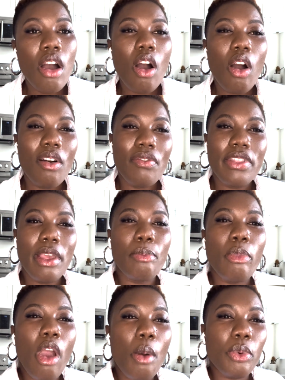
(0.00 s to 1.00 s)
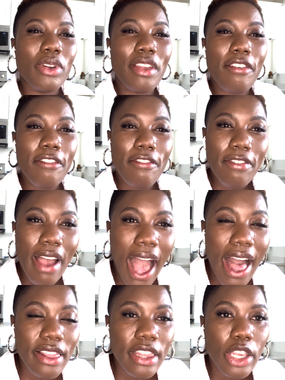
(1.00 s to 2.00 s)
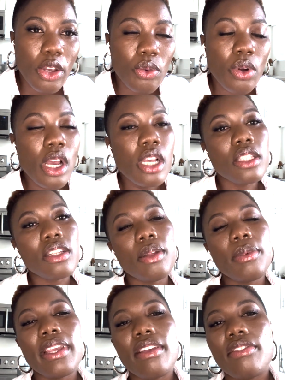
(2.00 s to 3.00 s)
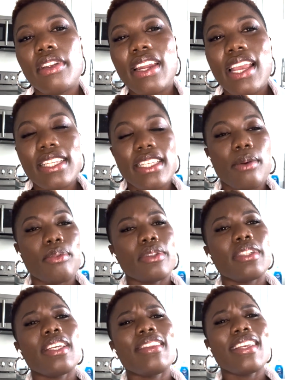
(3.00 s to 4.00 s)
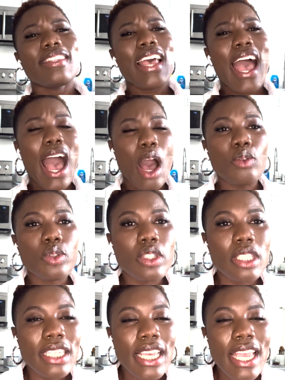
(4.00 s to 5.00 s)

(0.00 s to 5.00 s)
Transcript: of the property value. So let me give you an example. Say this house